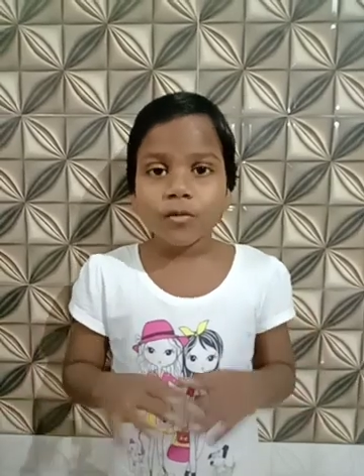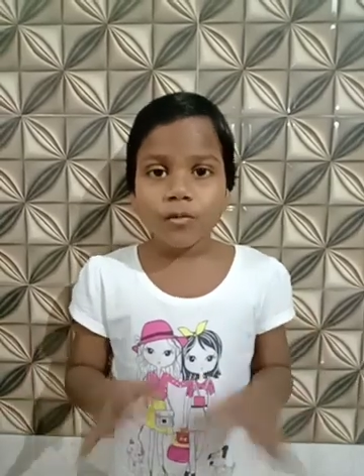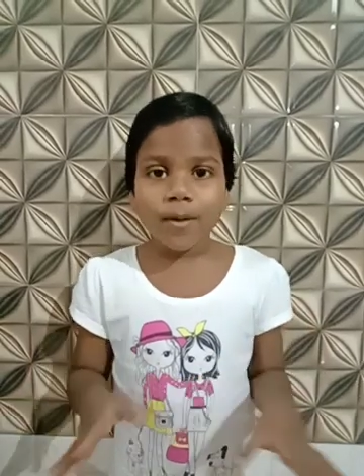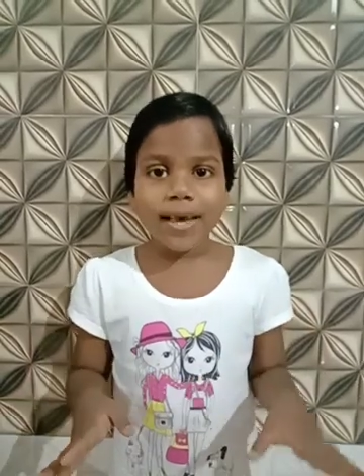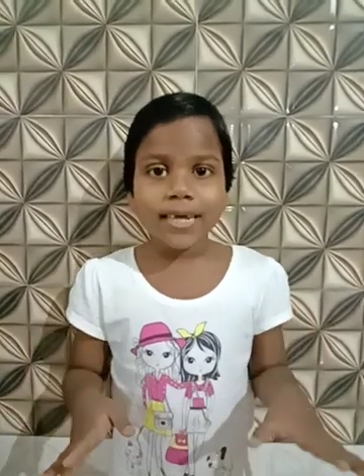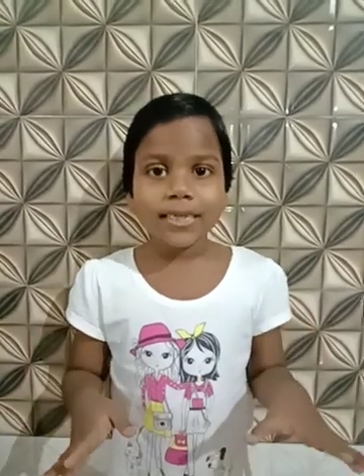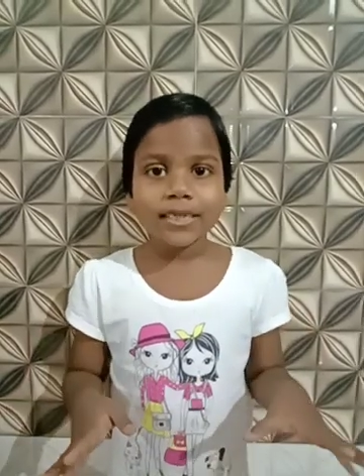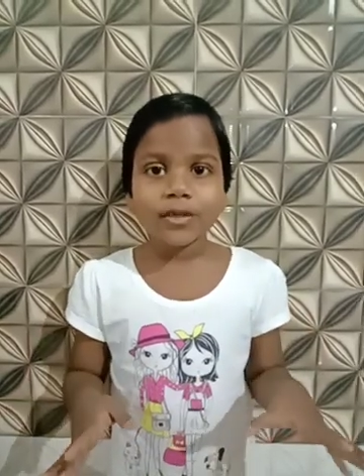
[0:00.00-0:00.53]

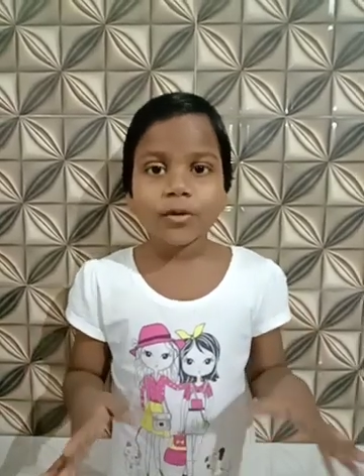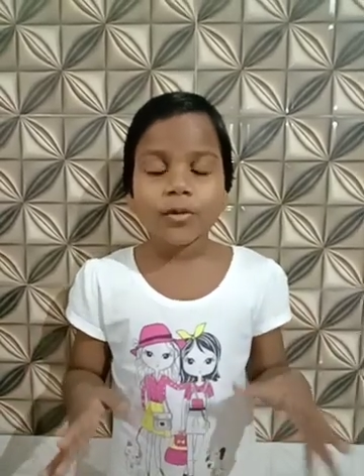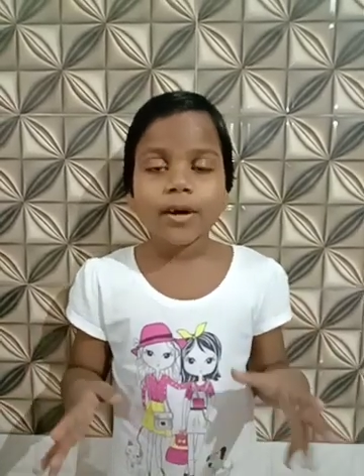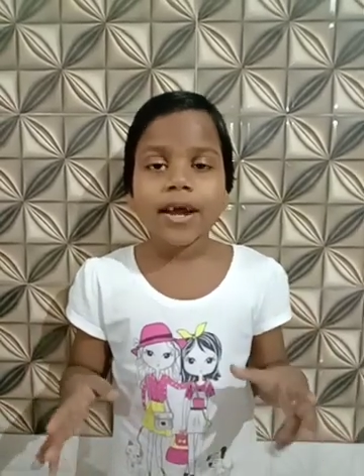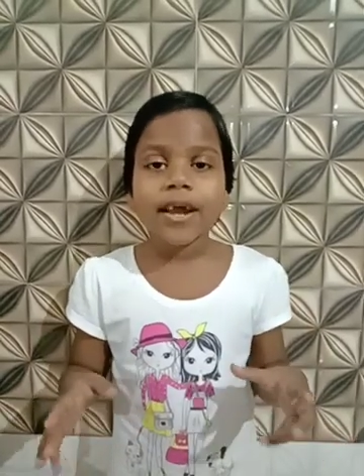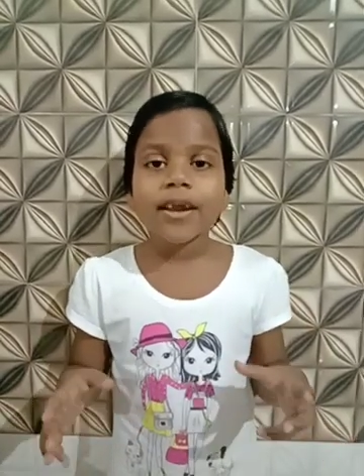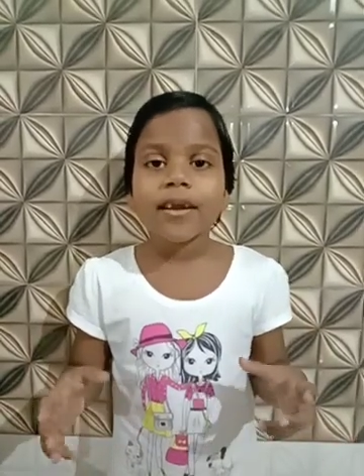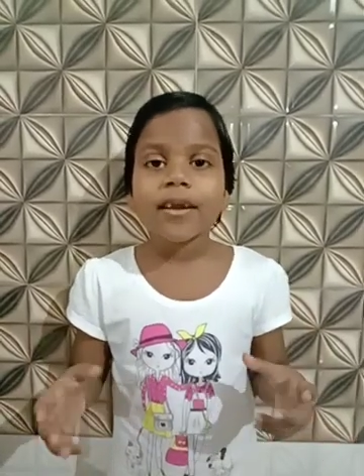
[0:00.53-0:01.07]
ways you
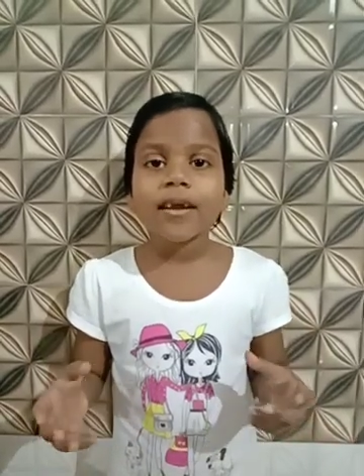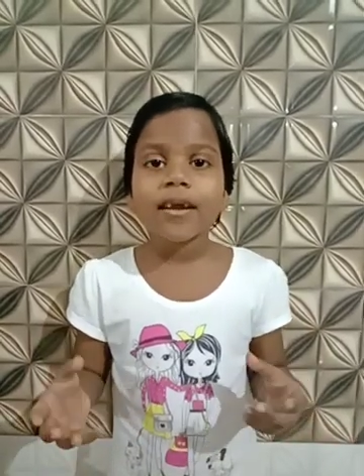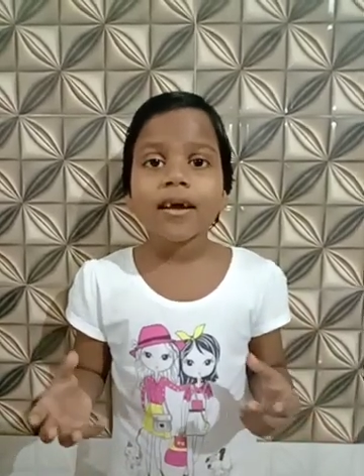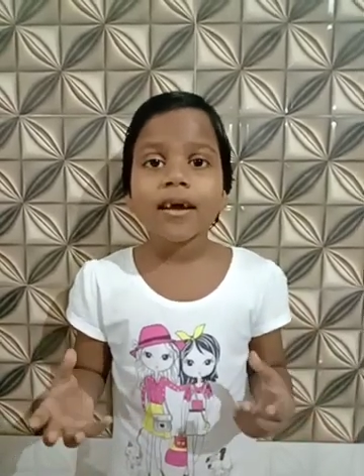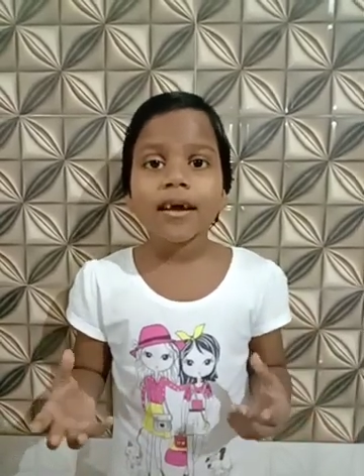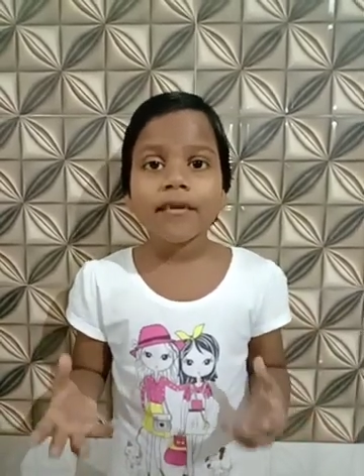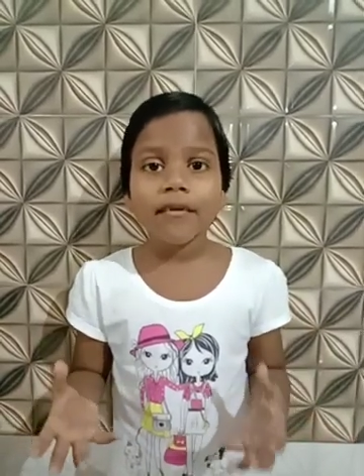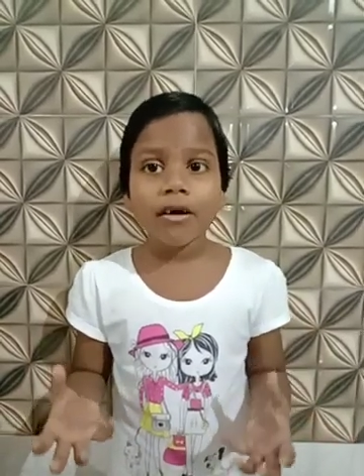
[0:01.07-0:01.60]
can
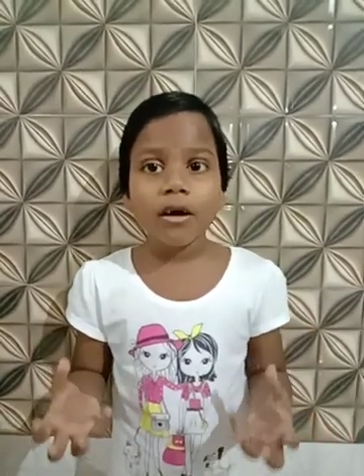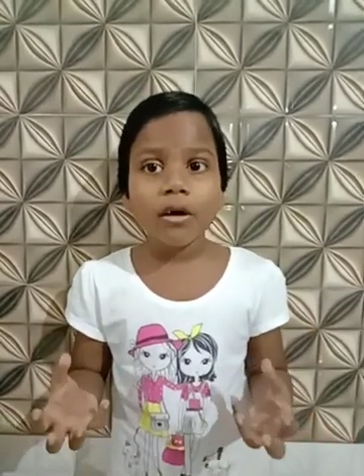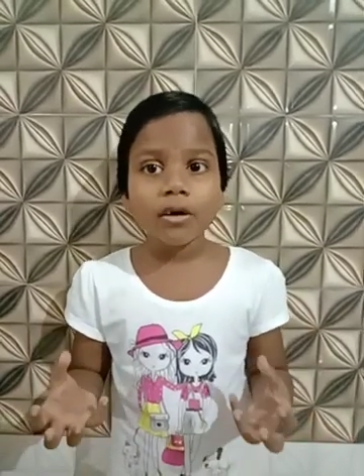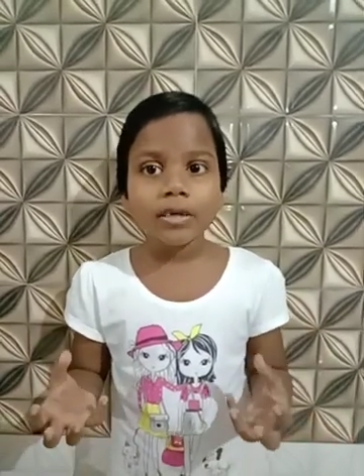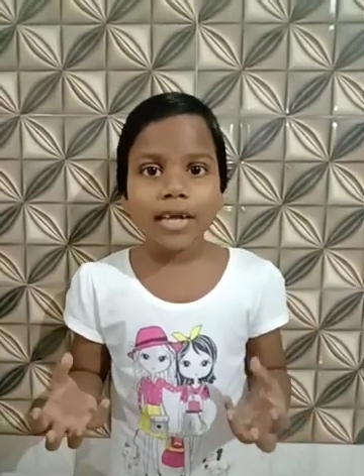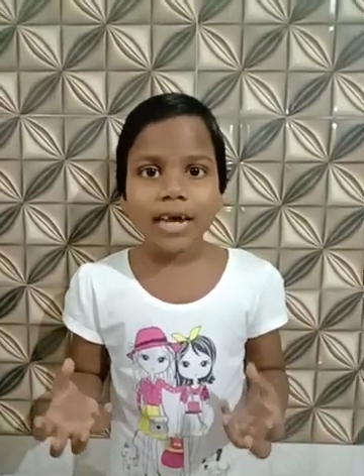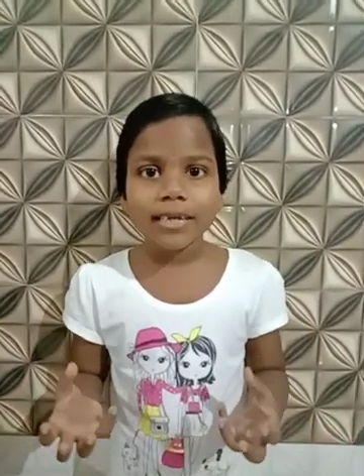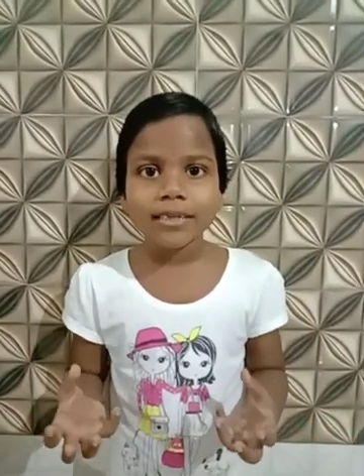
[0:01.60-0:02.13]

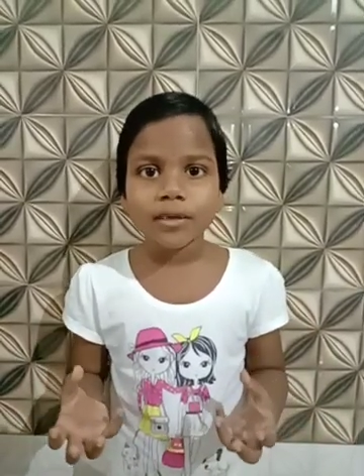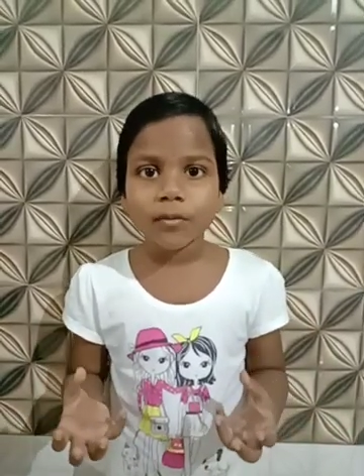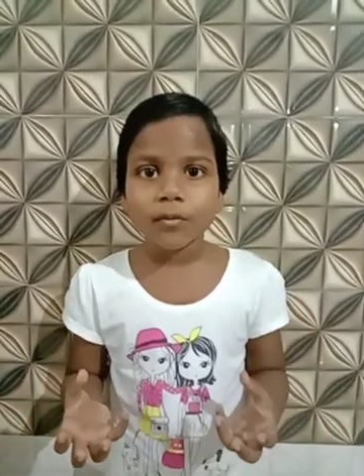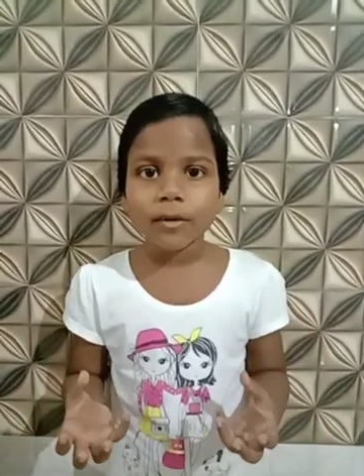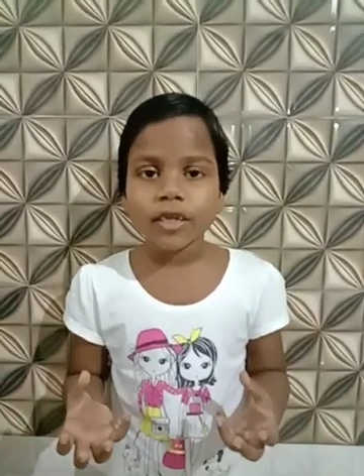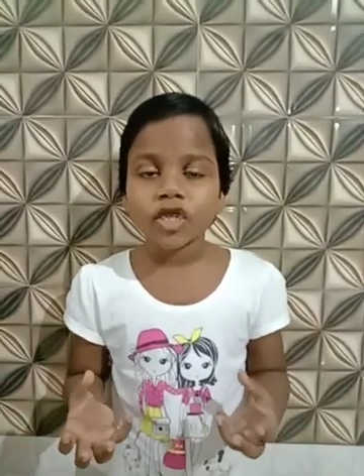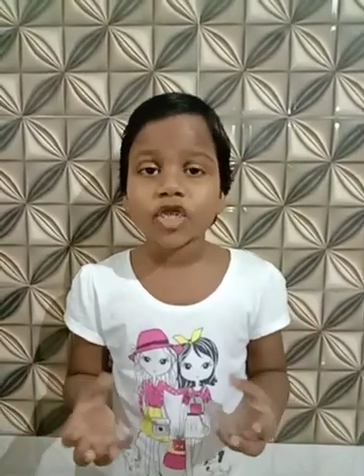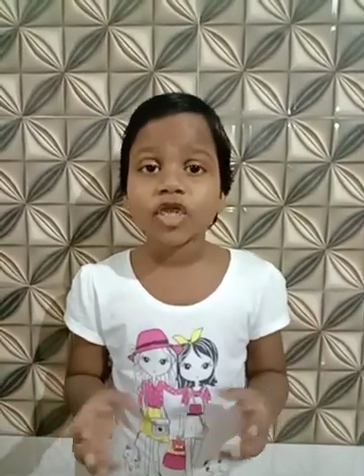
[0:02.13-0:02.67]
recognize a
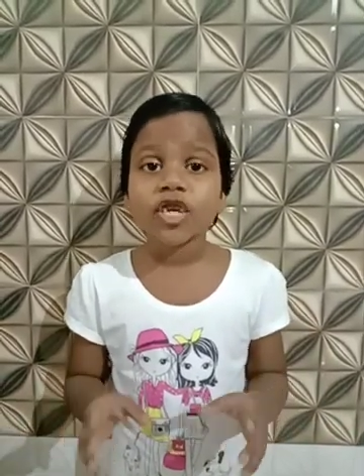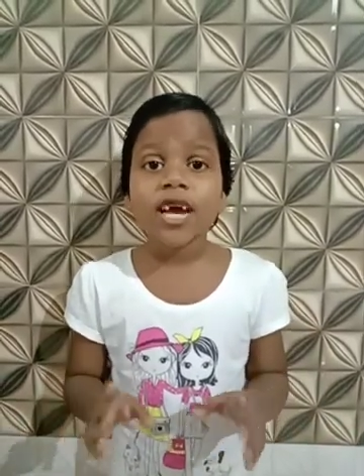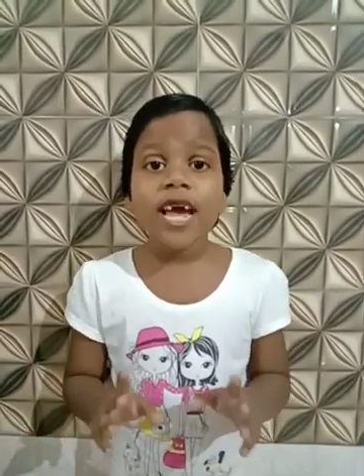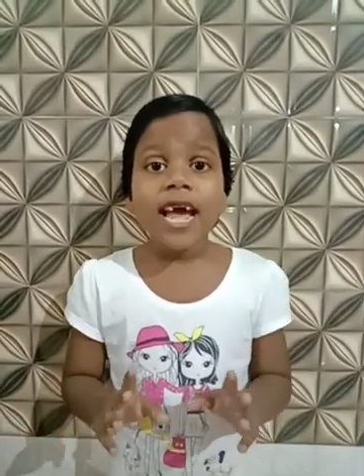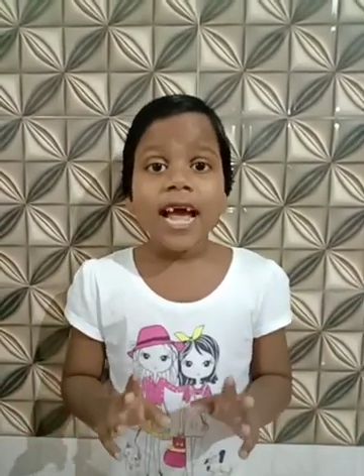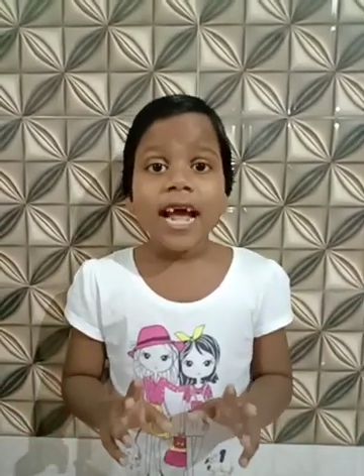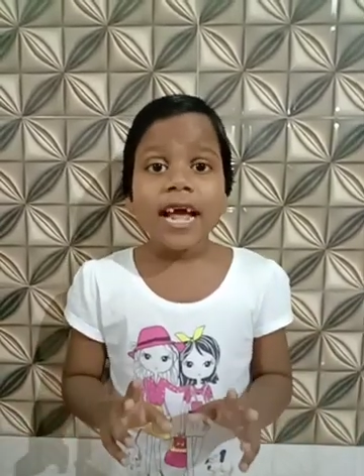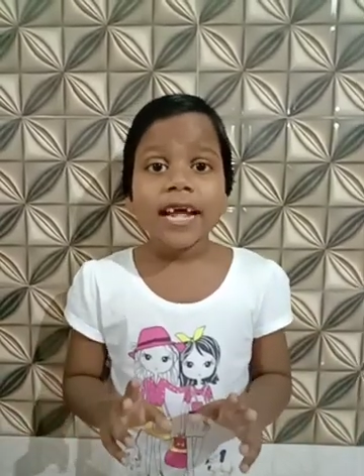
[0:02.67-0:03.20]
witch.